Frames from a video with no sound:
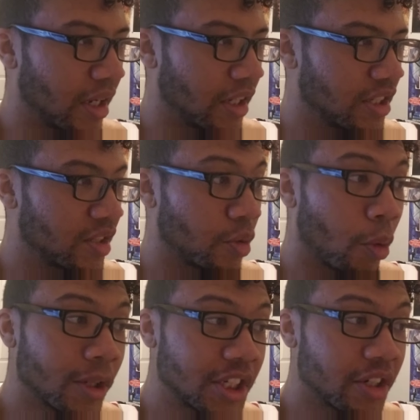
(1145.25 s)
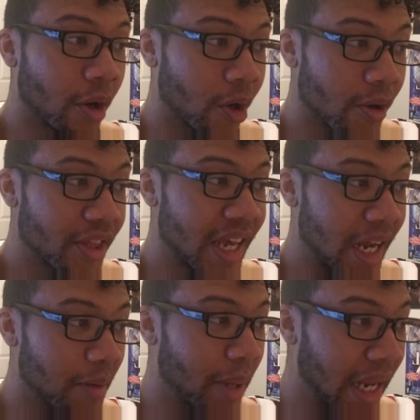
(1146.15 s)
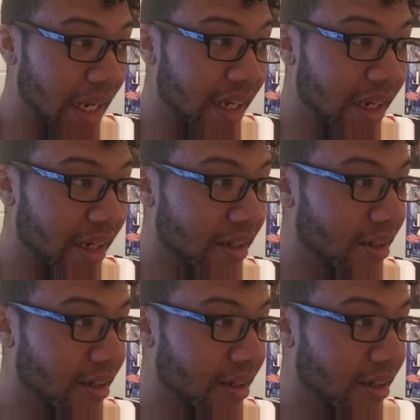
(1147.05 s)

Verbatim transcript: a scorched earth campaign